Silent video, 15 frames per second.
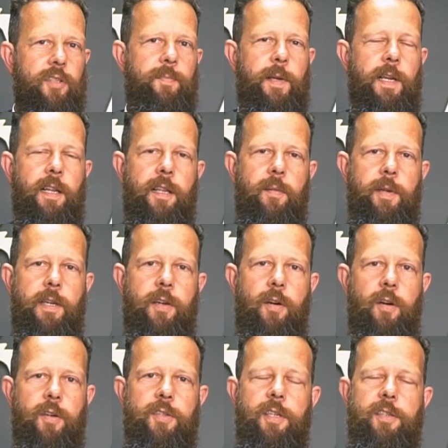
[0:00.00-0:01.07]
just be a little bit
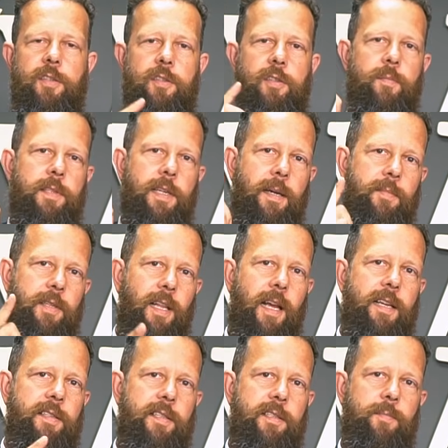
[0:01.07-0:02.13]
cautious, and sometimes
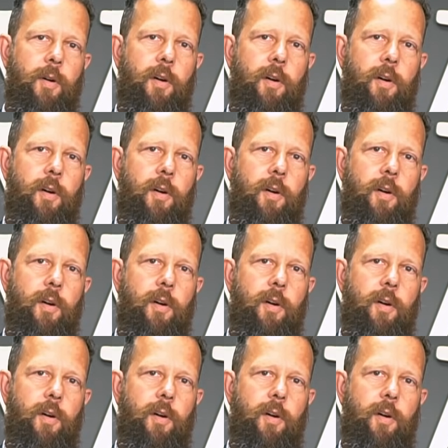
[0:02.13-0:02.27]
less is